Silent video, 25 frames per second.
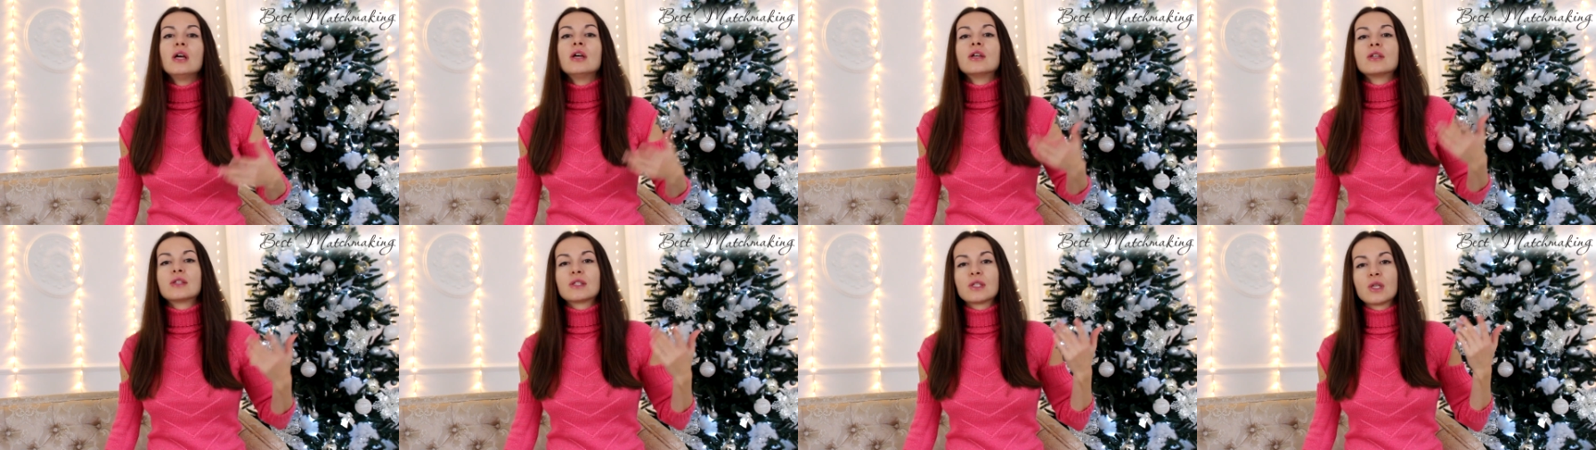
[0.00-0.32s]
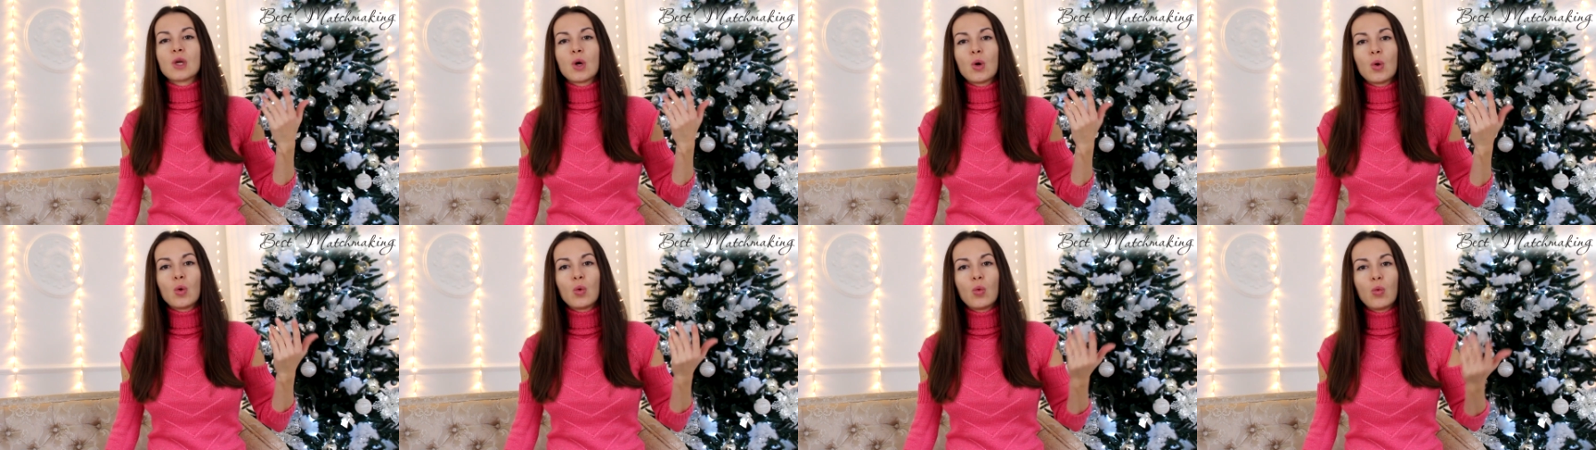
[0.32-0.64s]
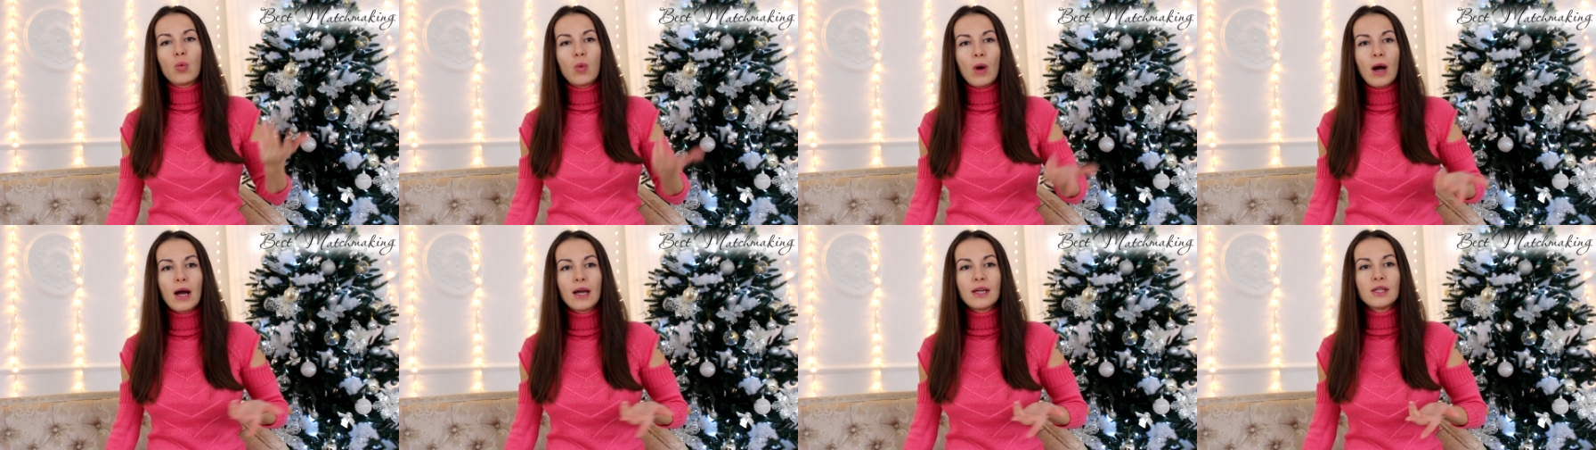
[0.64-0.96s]
So
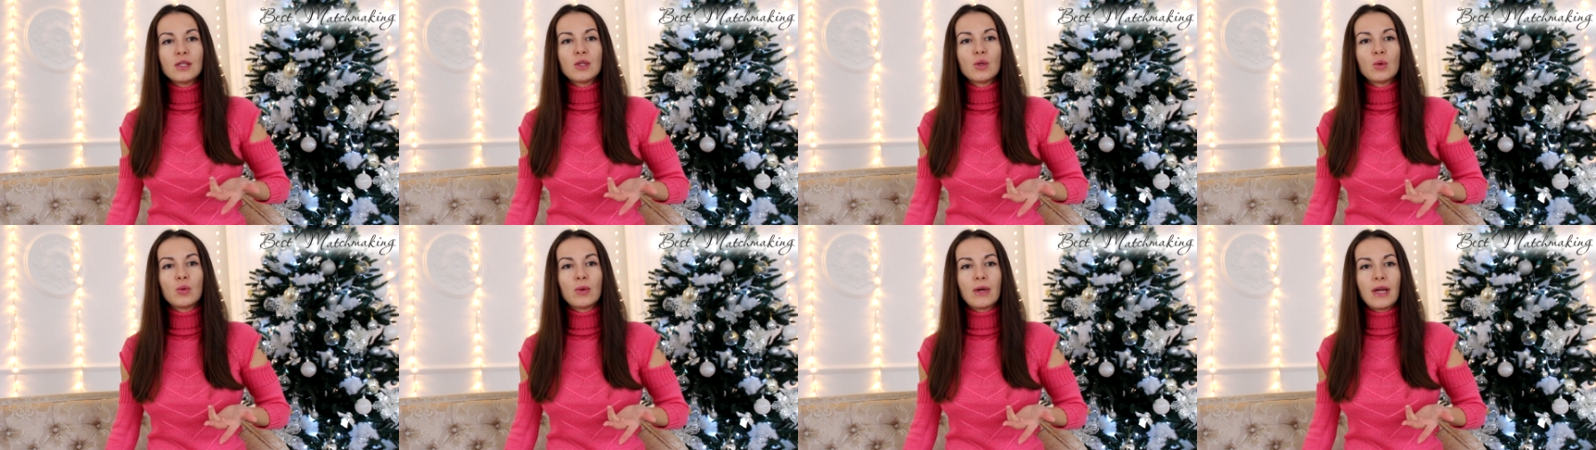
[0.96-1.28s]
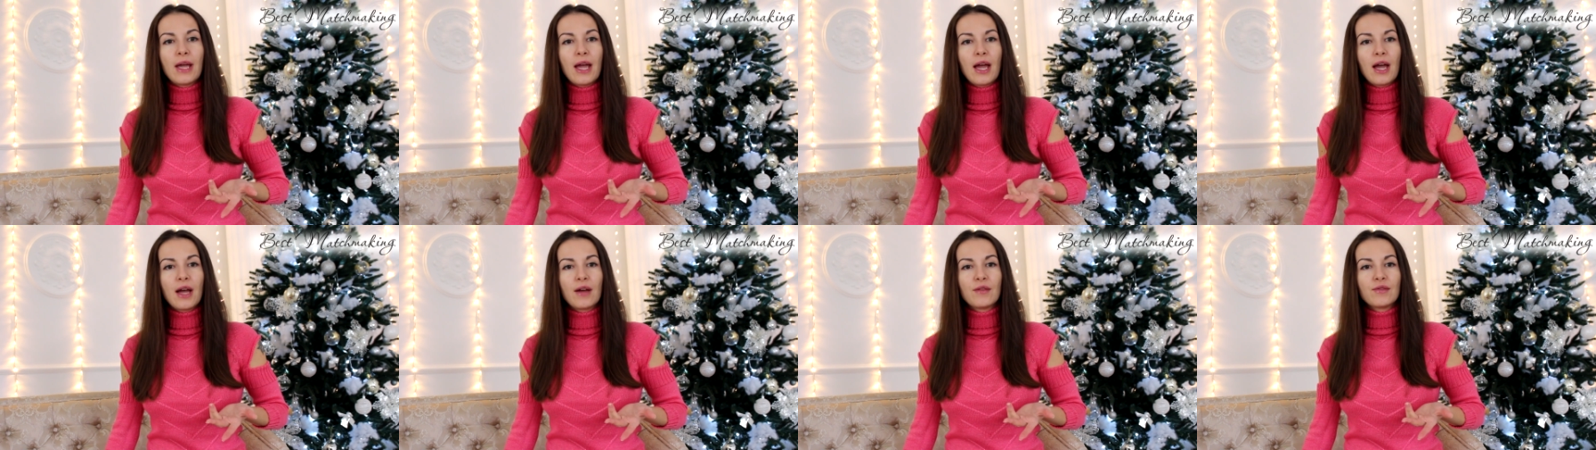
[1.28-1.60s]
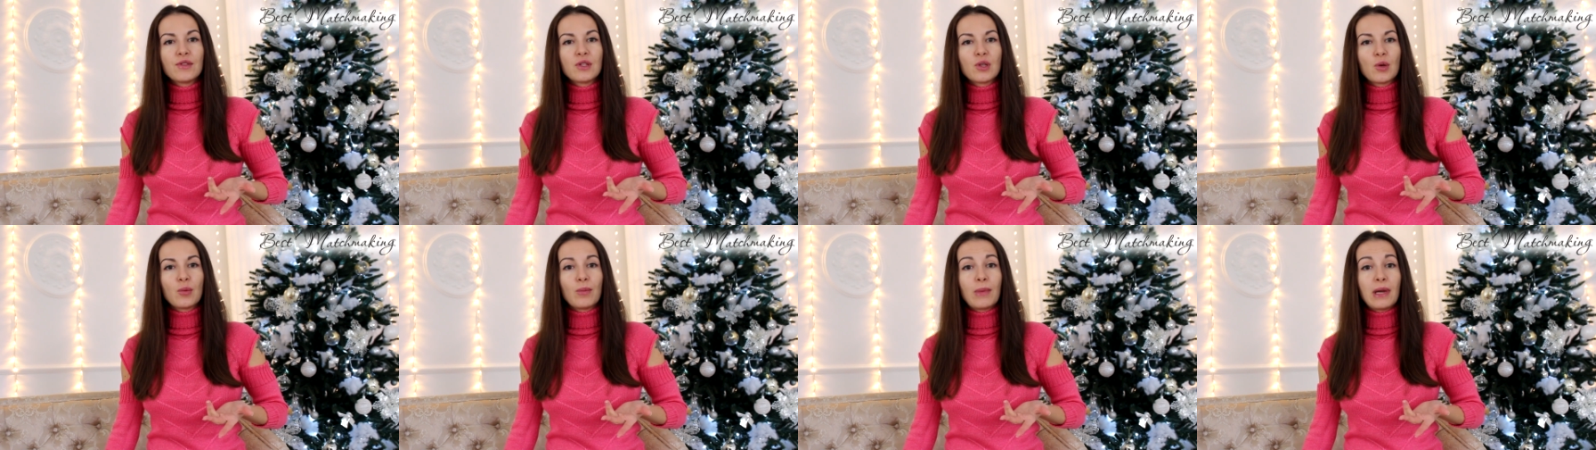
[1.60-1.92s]
why do we have
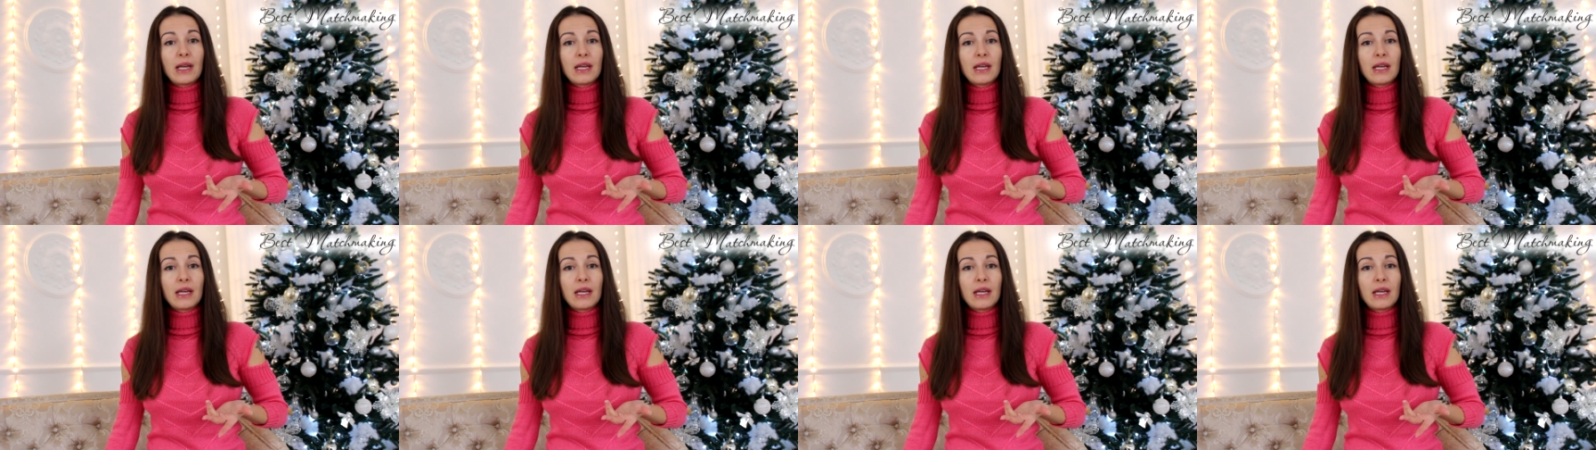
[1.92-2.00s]
so